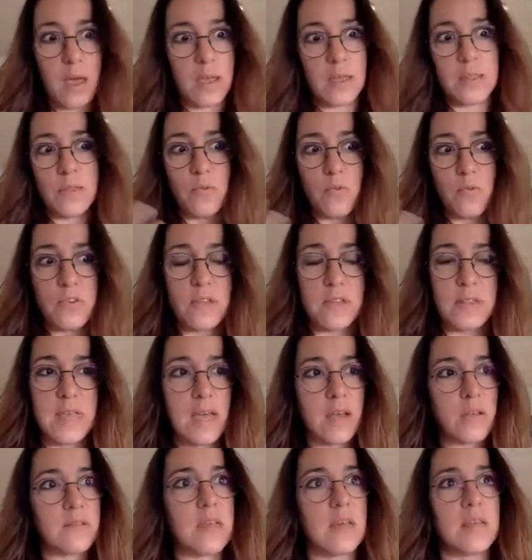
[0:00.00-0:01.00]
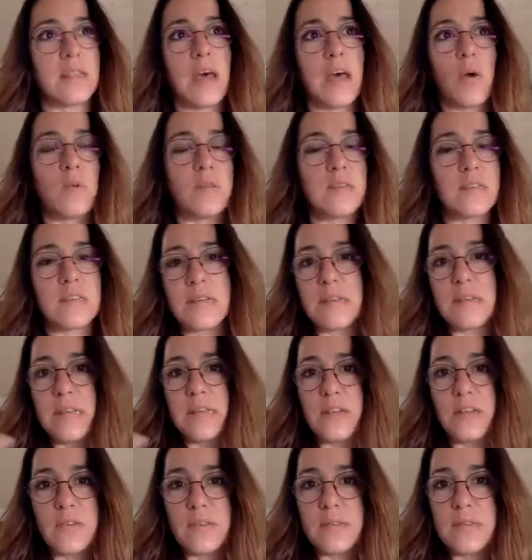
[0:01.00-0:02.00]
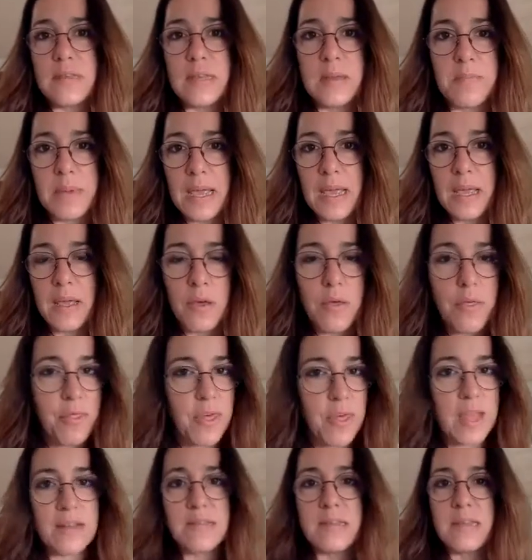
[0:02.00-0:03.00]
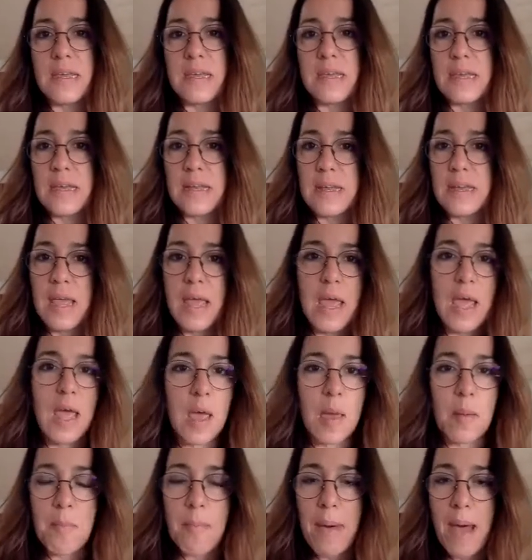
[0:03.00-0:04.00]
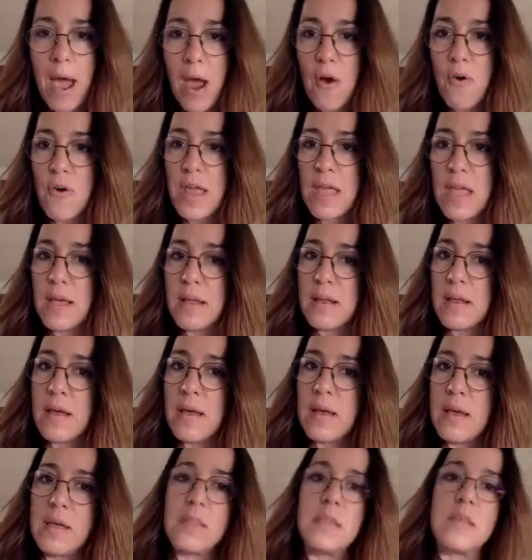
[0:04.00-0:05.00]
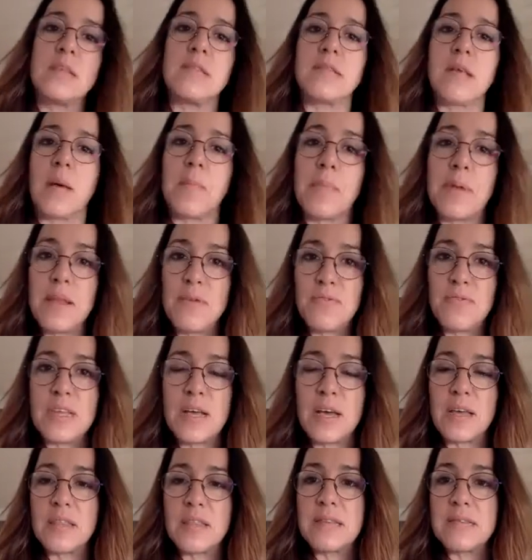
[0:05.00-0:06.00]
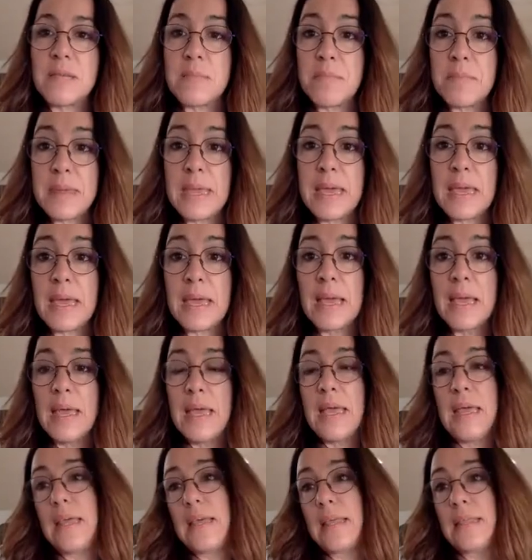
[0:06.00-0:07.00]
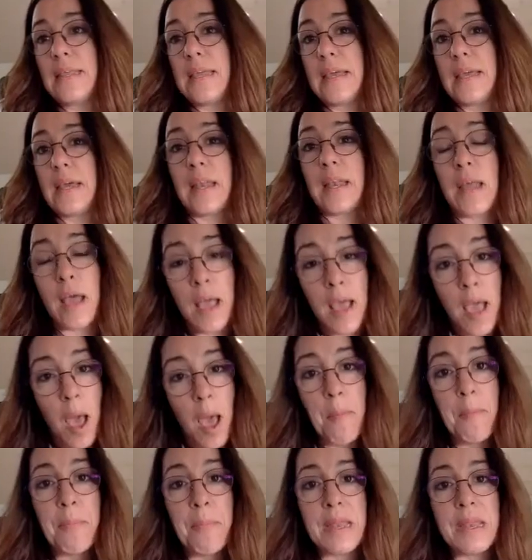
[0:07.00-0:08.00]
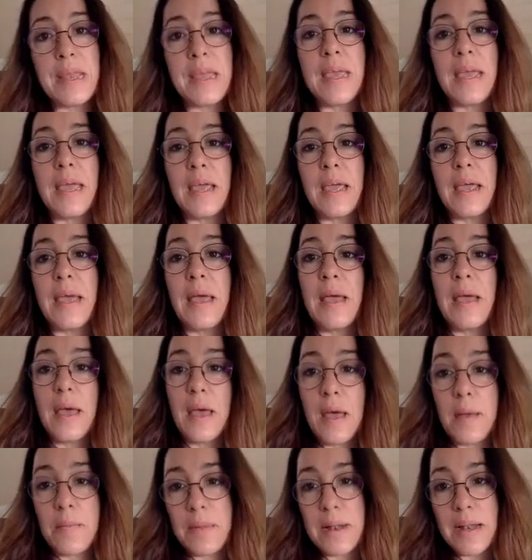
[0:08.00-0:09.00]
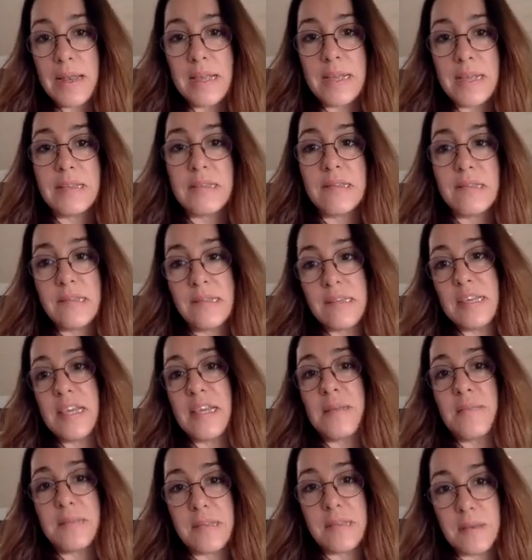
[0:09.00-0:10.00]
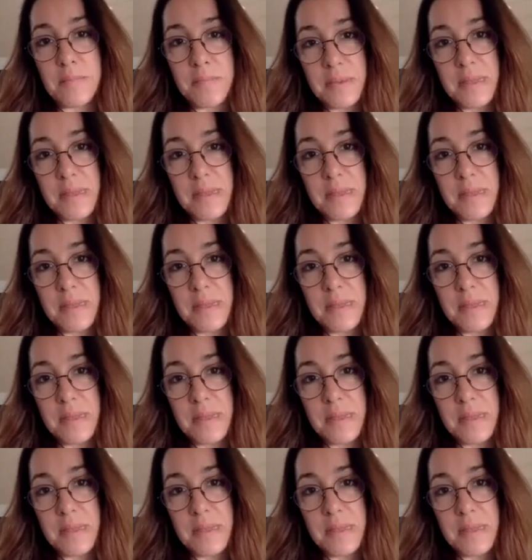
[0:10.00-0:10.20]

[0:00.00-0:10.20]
thought on the outside that I was continuously being authentic and empowering and others, uplifting others, and being and accompanying leaders, teams, and